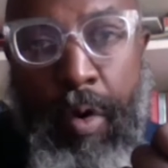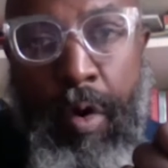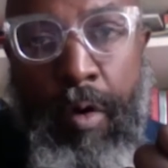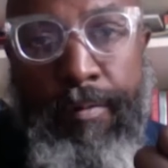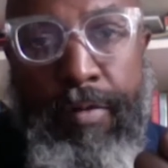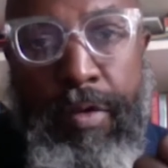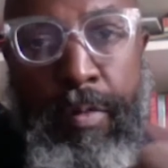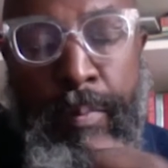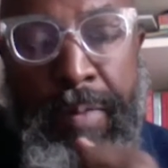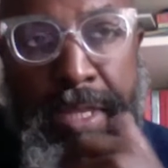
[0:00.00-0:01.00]

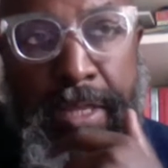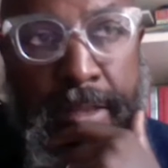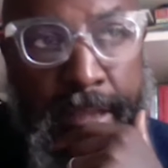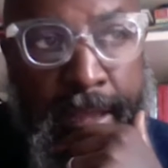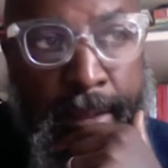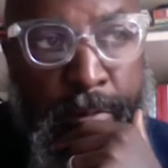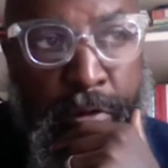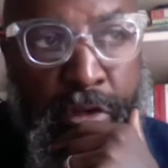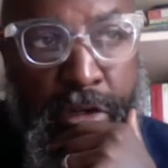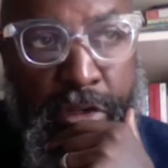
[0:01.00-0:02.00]
often been
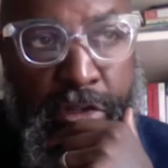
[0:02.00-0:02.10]
judged